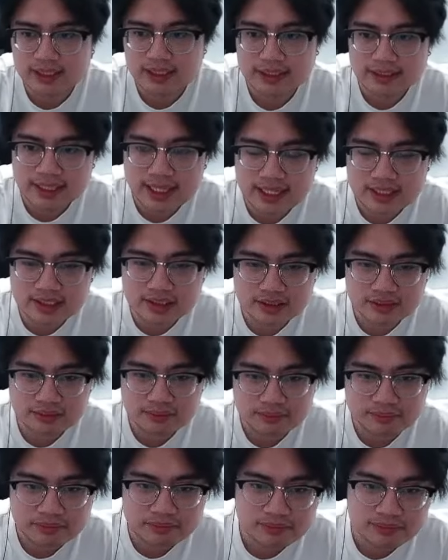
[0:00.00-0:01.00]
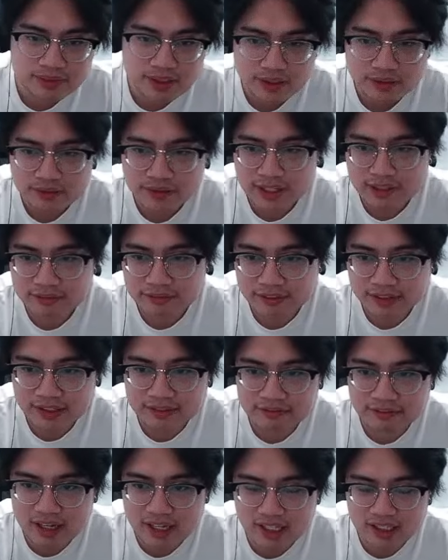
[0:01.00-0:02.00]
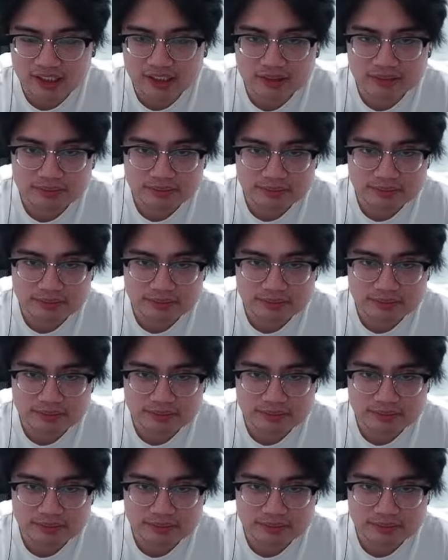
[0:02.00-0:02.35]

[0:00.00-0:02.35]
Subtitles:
Next, we got freaking Valier.